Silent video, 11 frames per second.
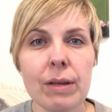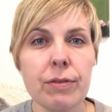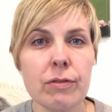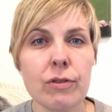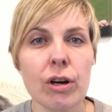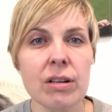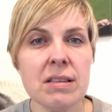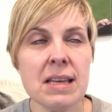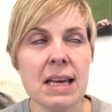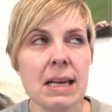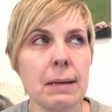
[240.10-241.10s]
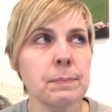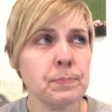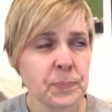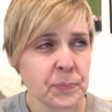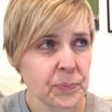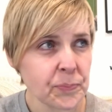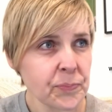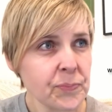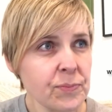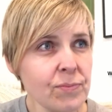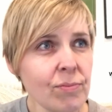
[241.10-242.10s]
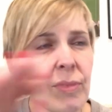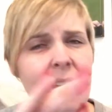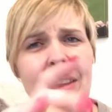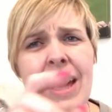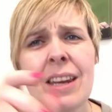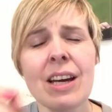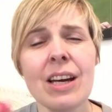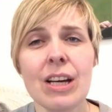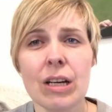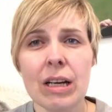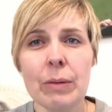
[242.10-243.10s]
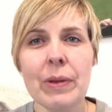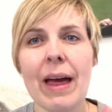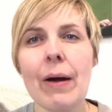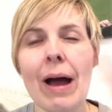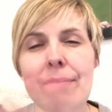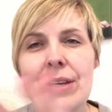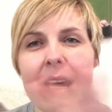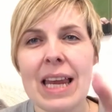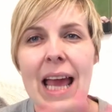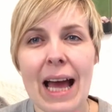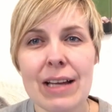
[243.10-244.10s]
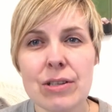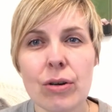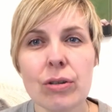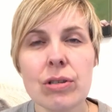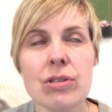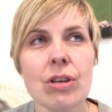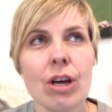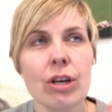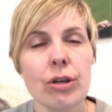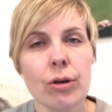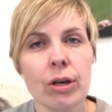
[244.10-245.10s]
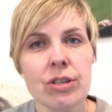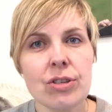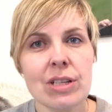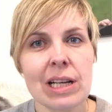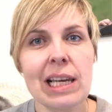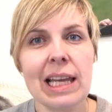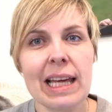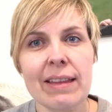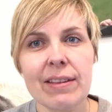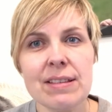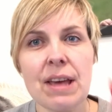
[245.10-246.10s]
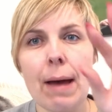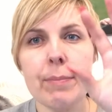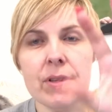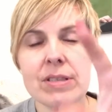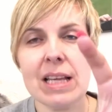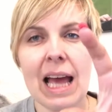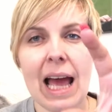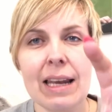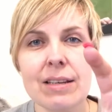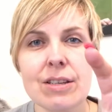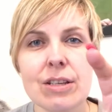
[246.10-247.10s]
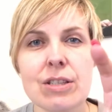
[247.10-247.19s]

if you've got a team, and then without having any add-ons, you can just click the tab that's the calendar.